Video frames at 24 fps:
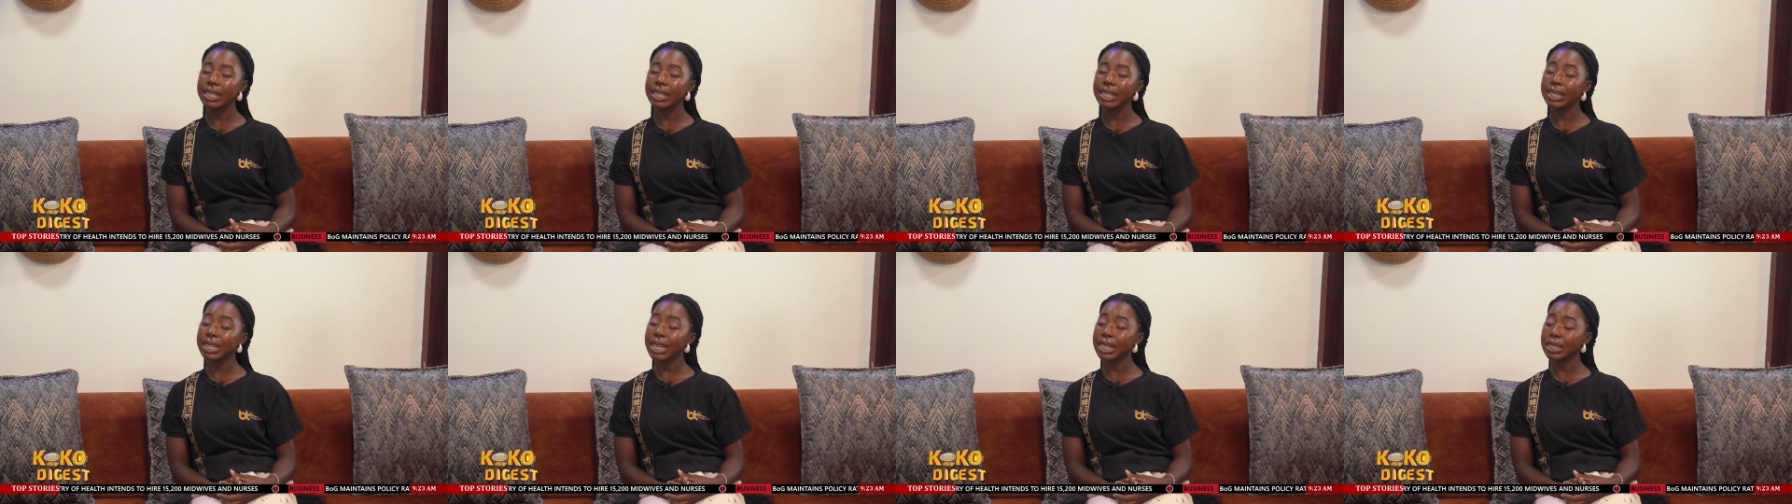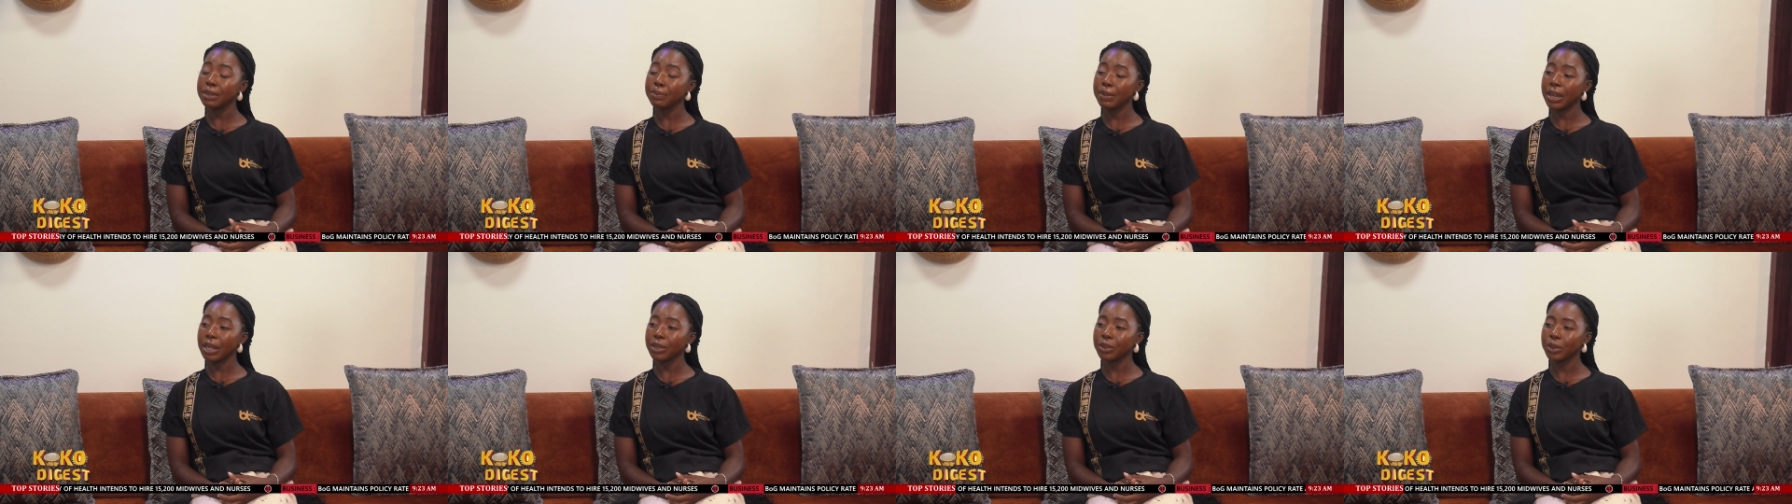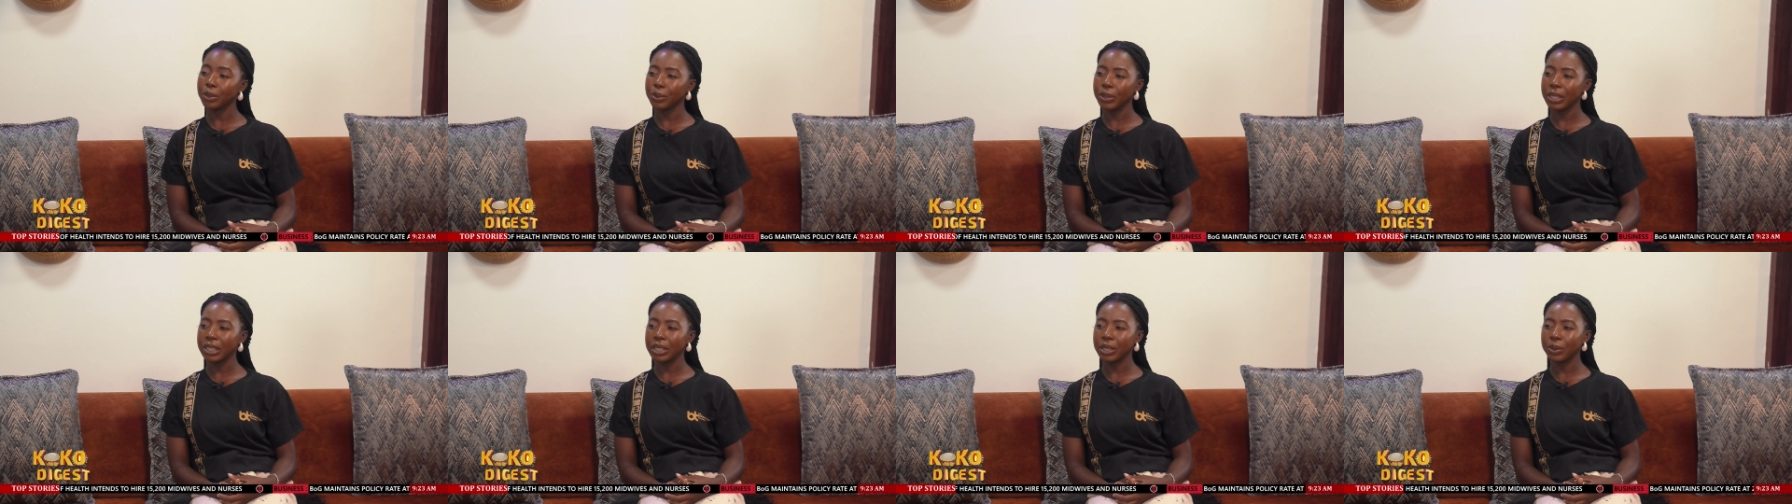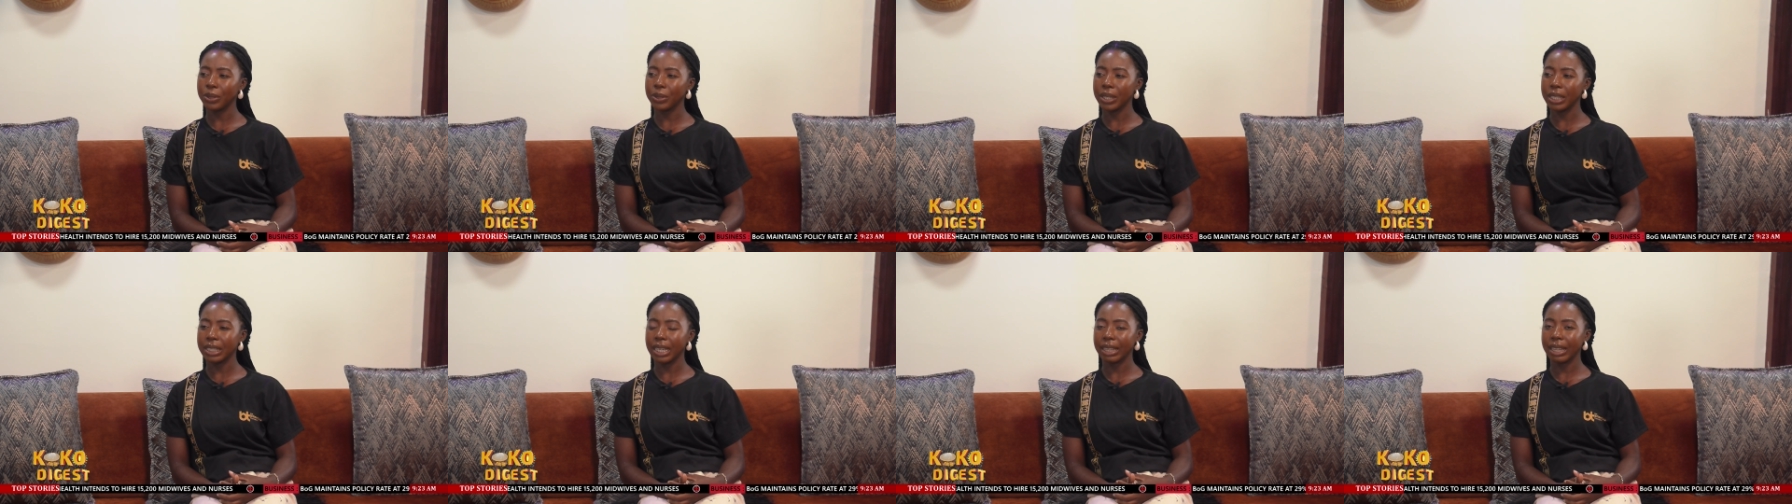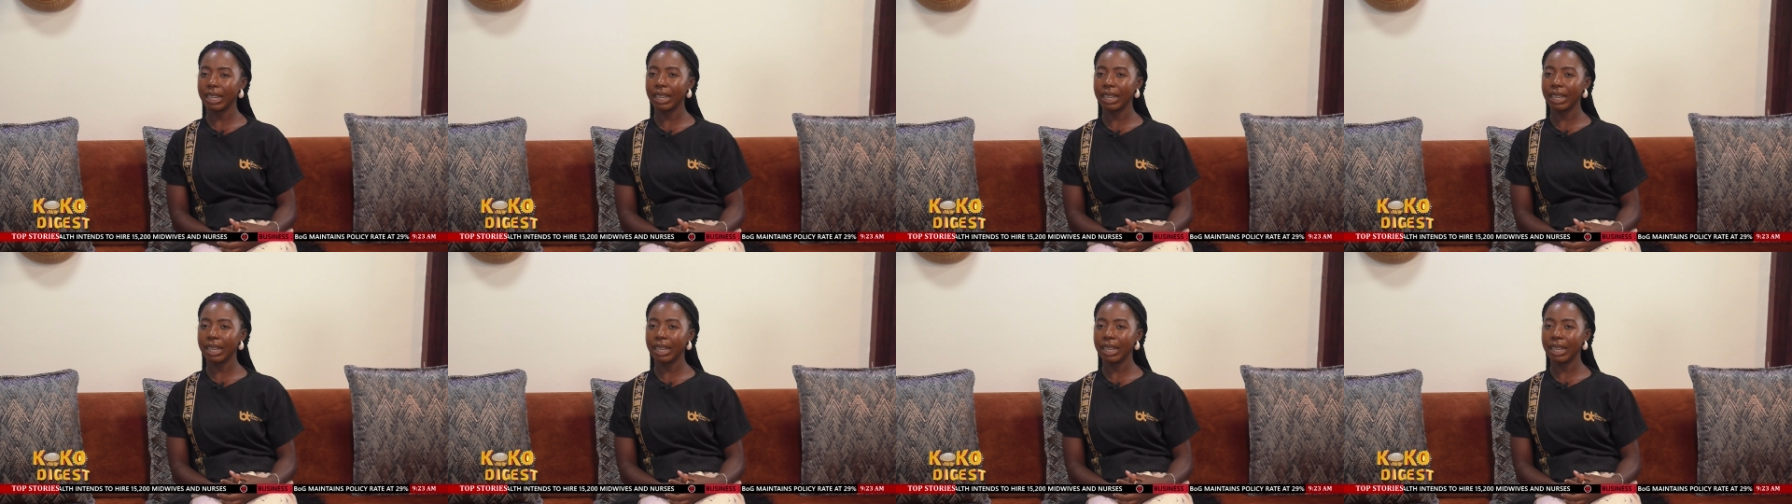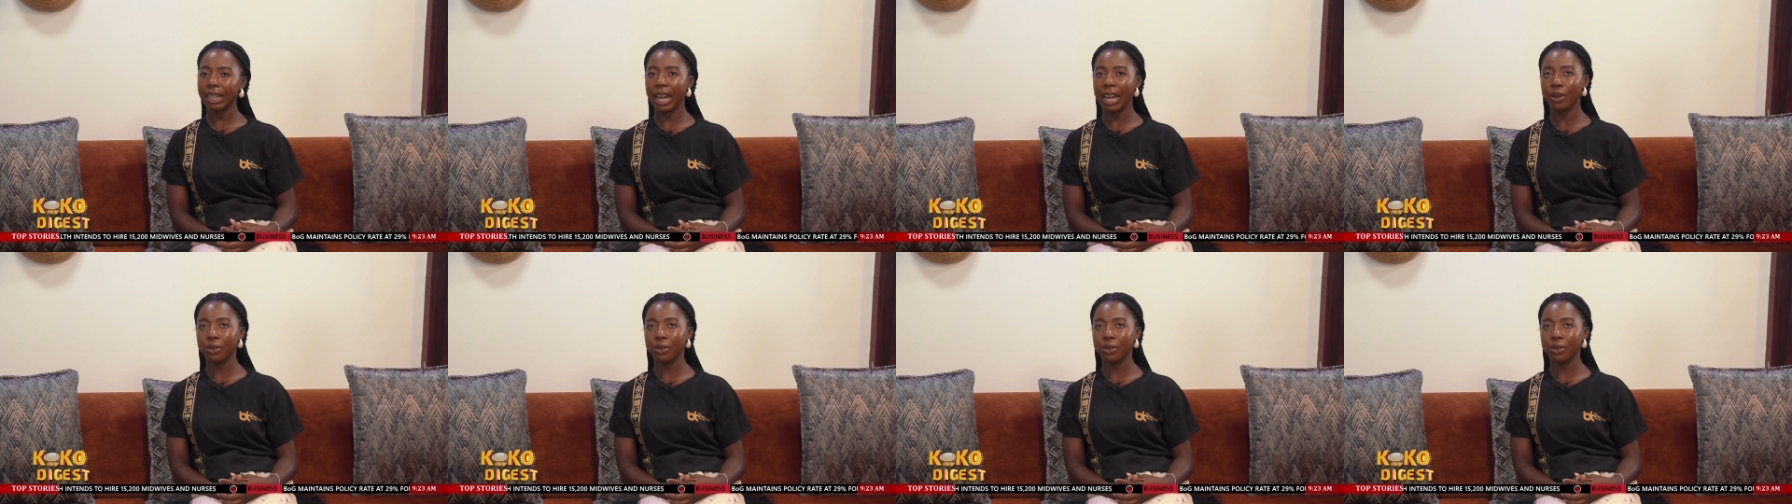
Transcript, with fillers: It dates back to 2020. I think